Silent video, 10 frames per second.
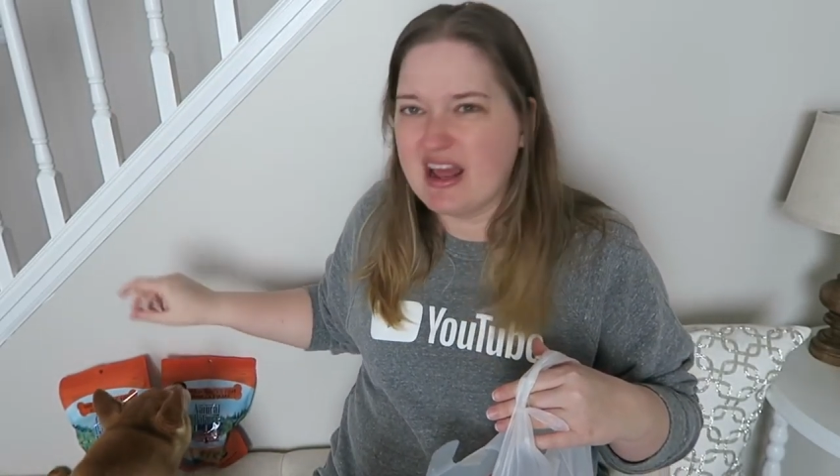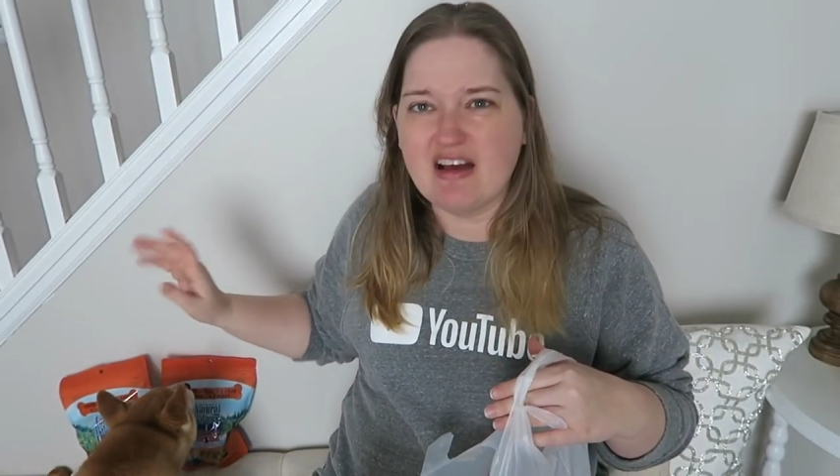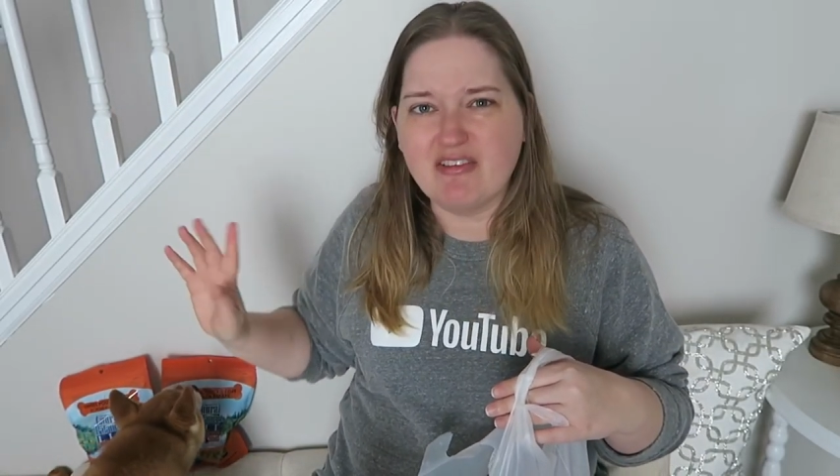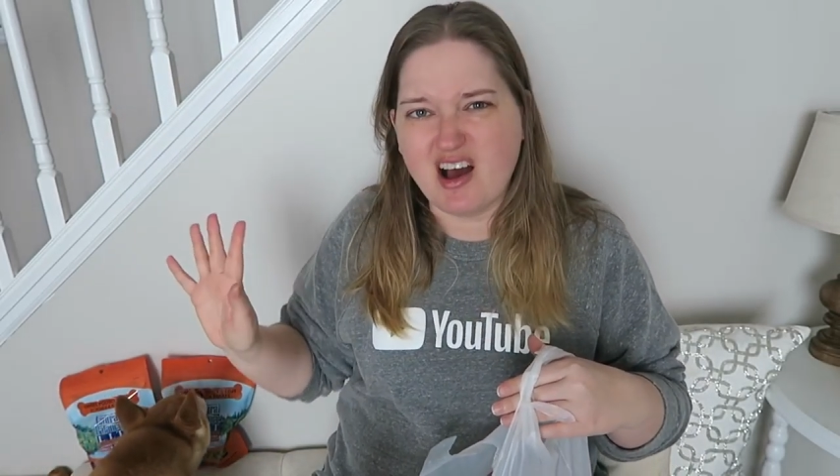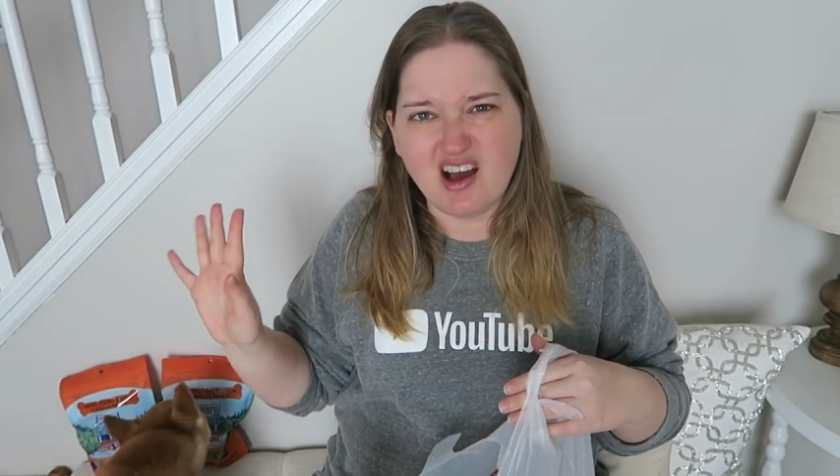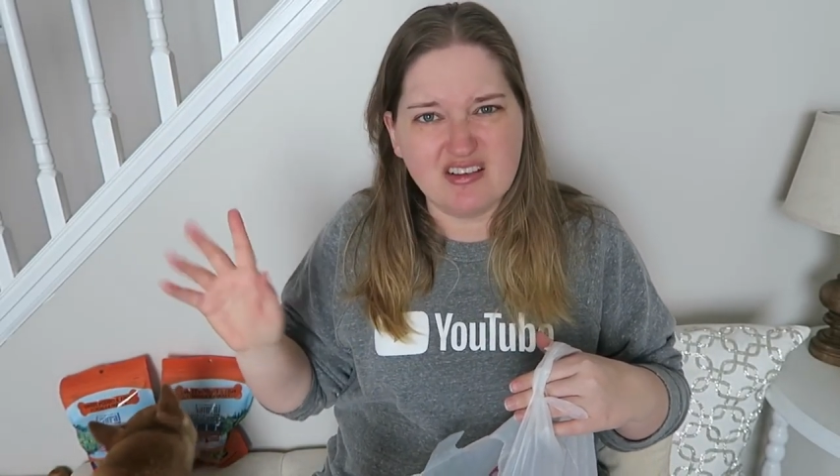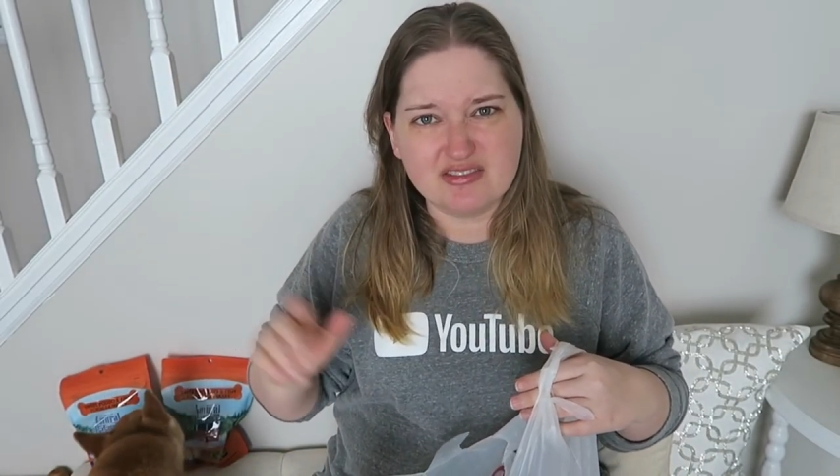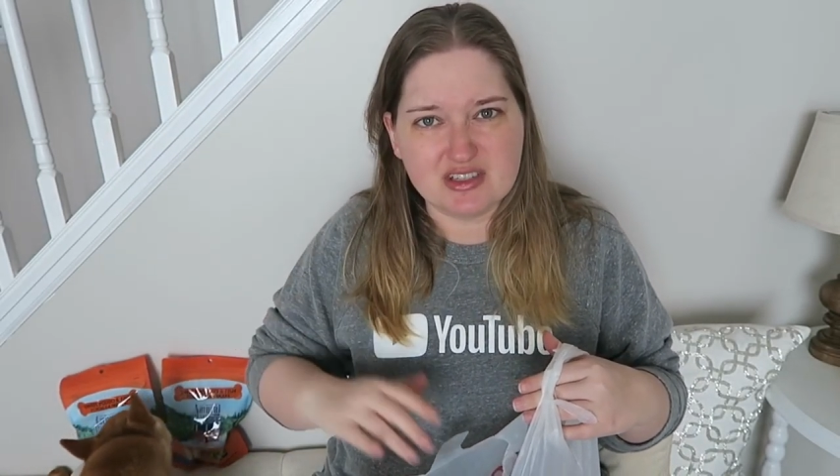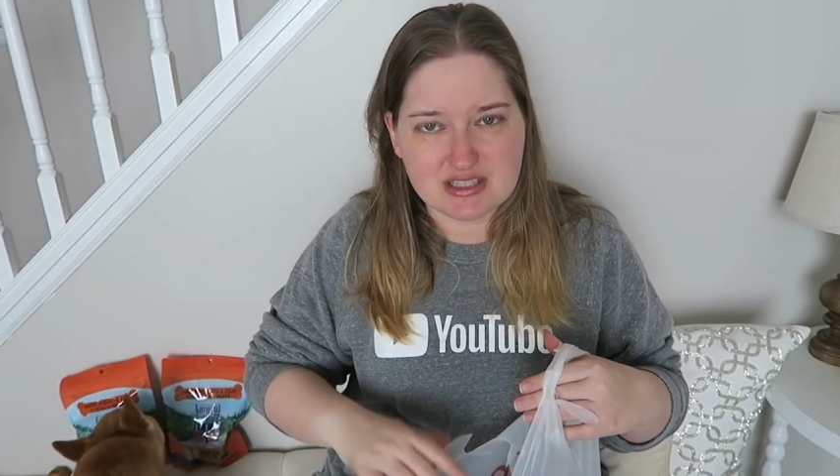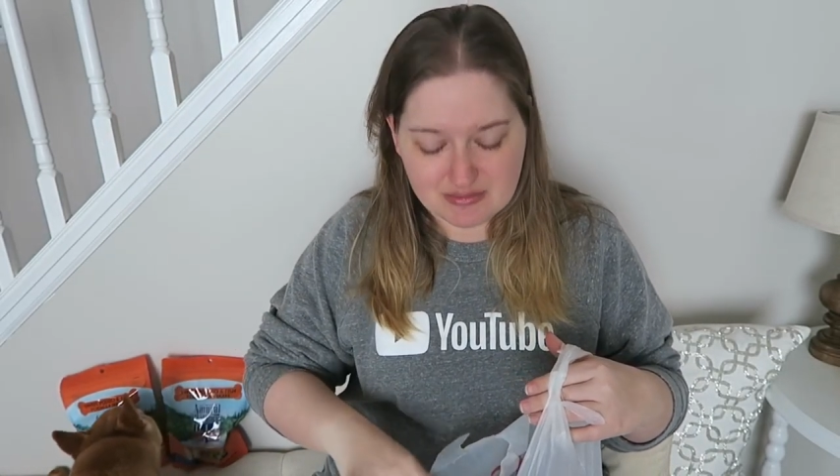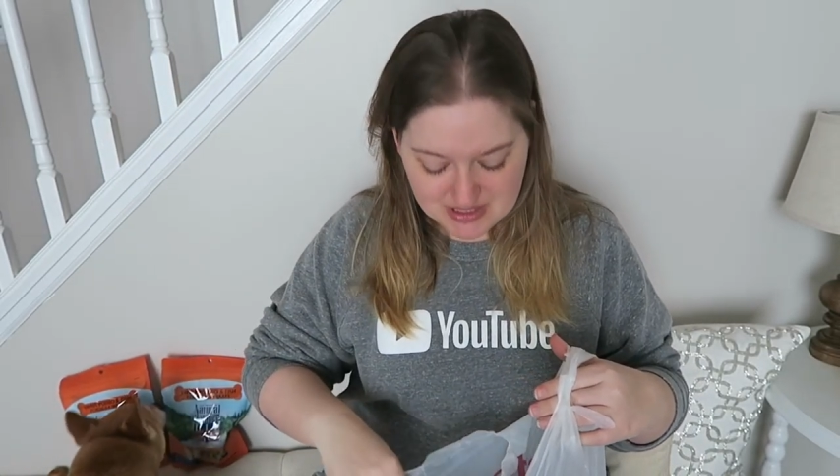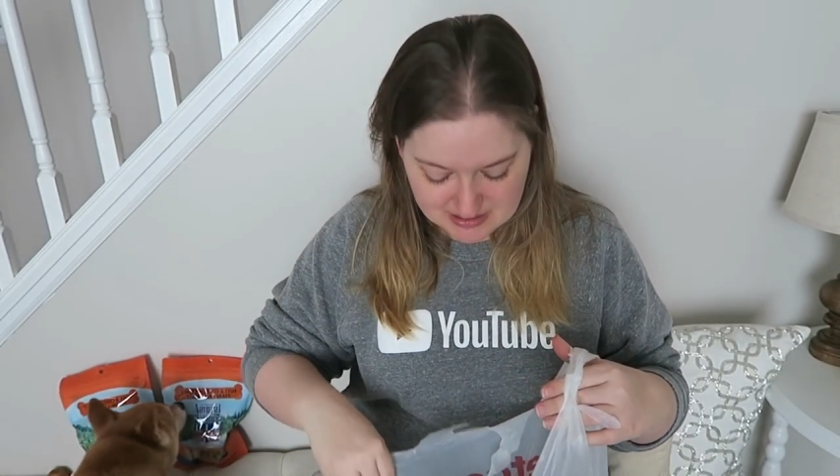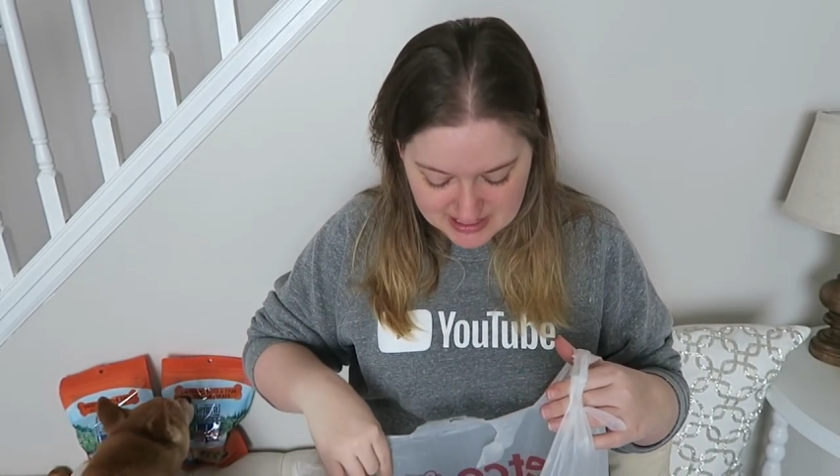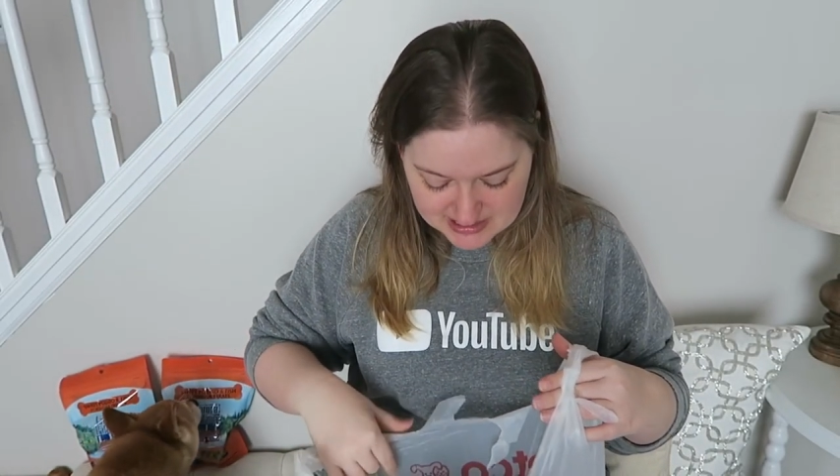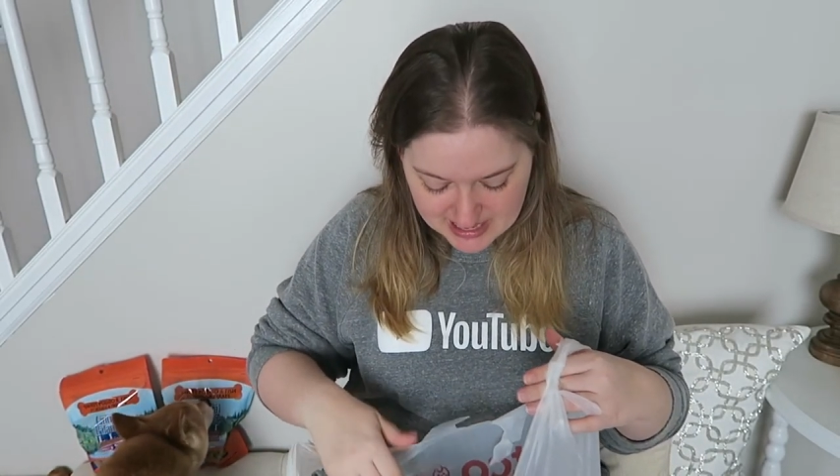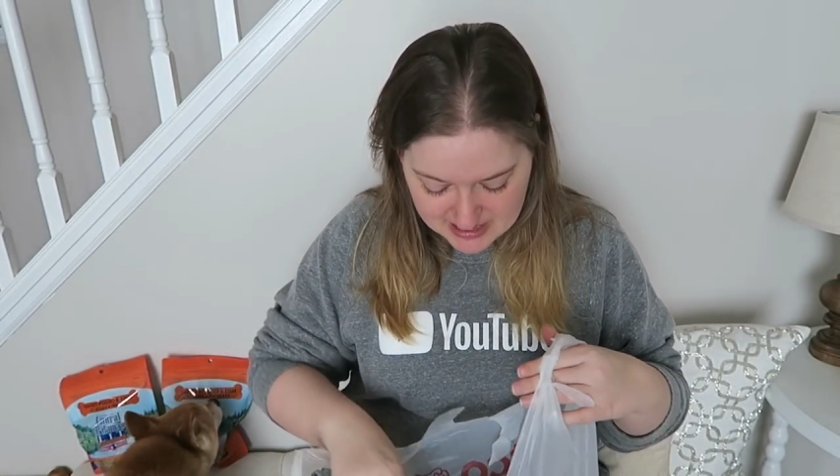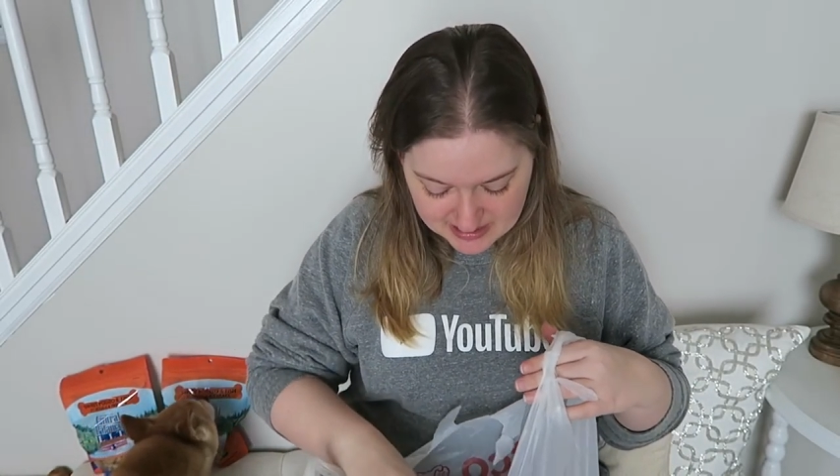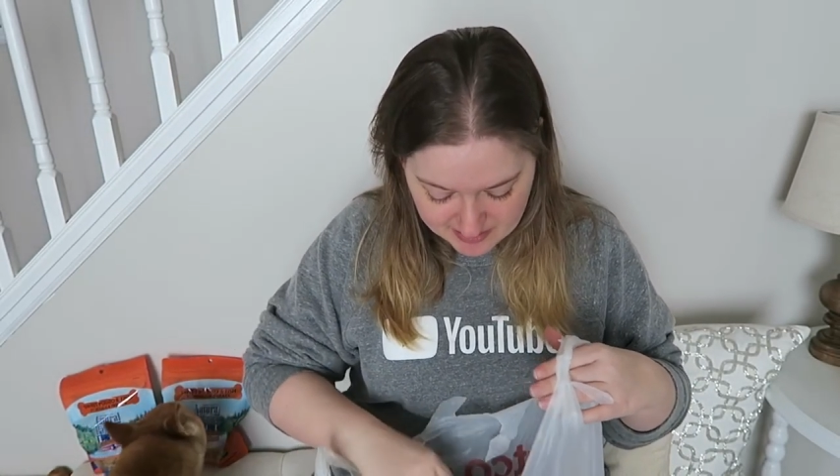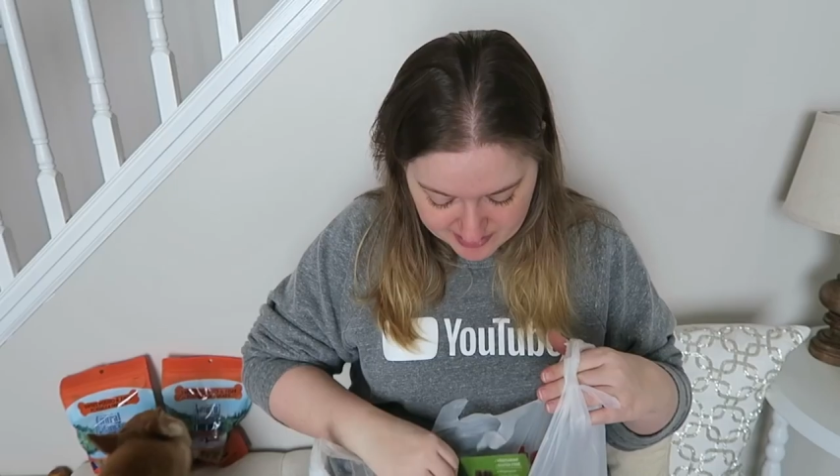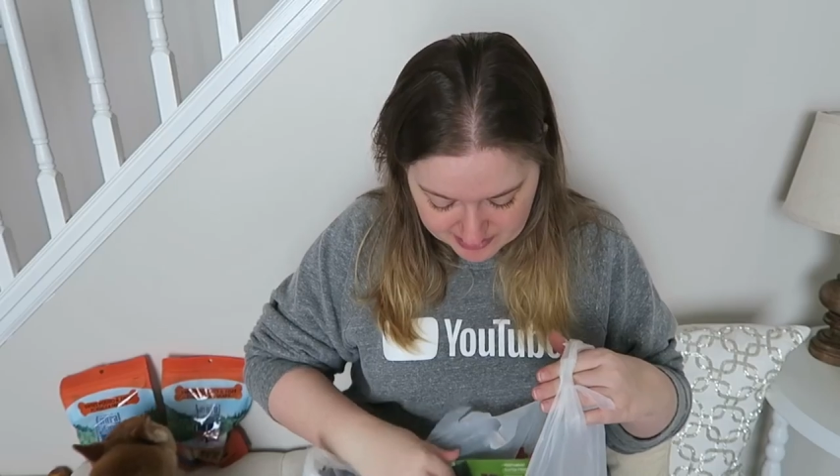half off or something like that,
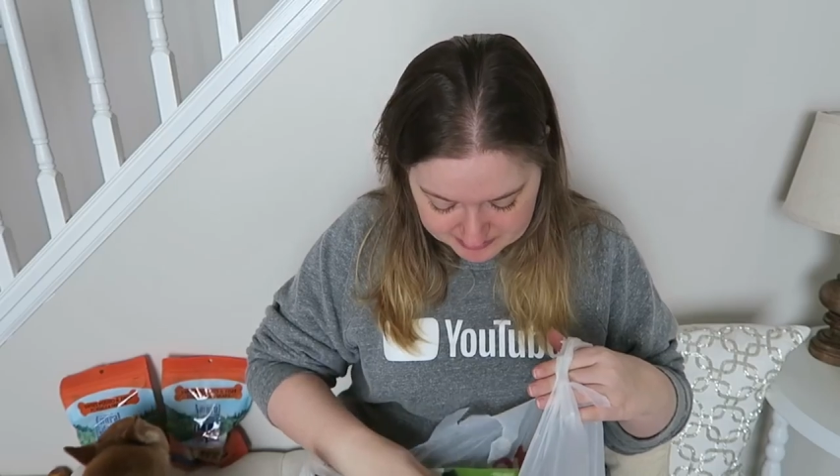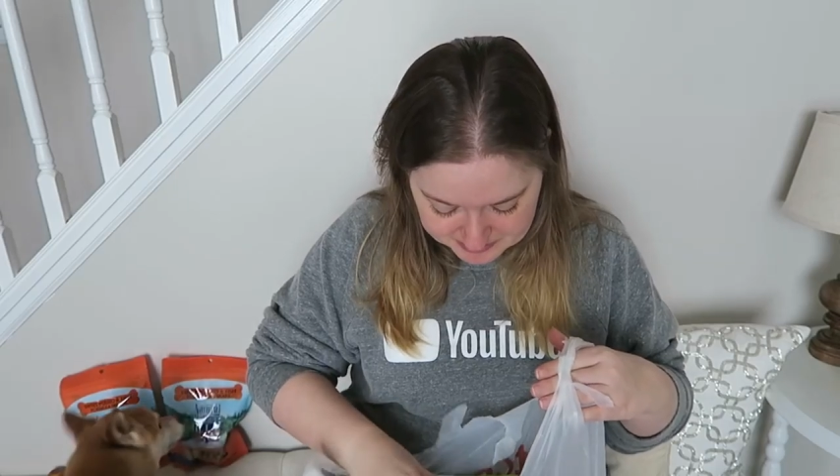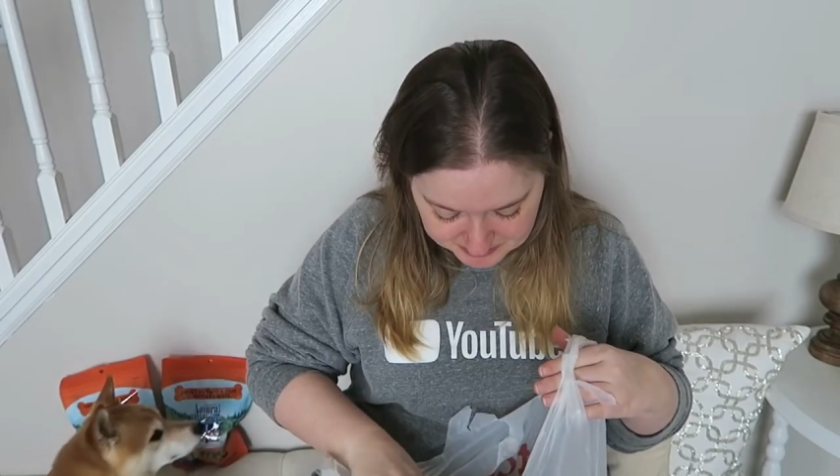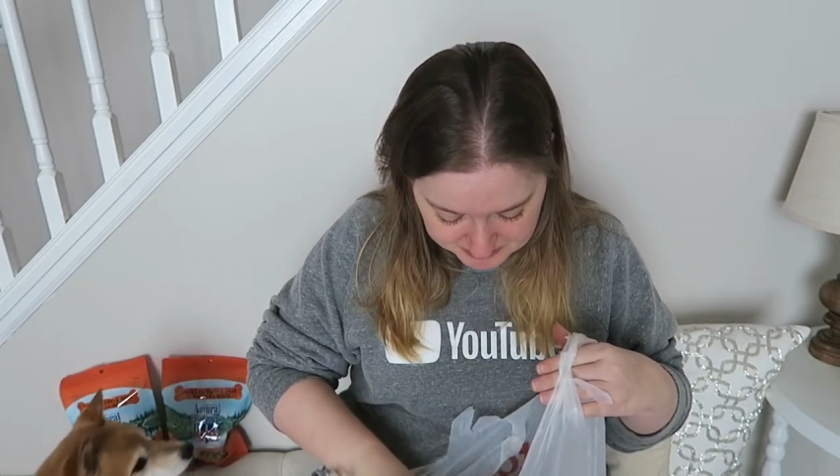I don't know.